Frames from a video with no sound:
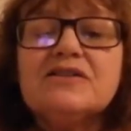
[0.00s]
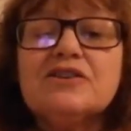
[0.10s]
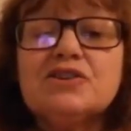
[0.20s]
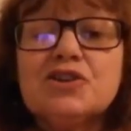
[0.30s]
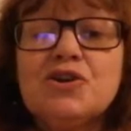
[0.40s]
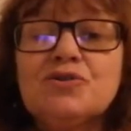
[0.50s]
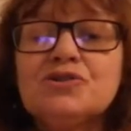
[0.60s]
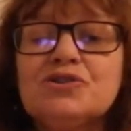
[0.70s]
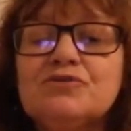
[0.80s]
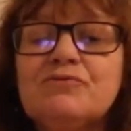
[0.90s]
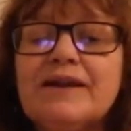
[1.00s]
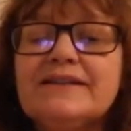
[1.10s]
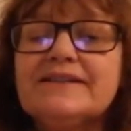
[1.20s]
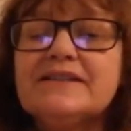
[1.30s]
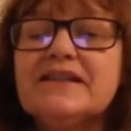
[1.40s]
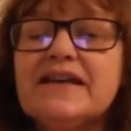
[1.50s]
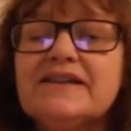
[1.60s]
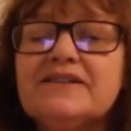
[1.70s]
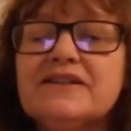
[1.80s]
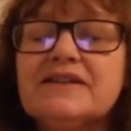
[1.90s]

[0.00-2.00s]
that God could raise the dead.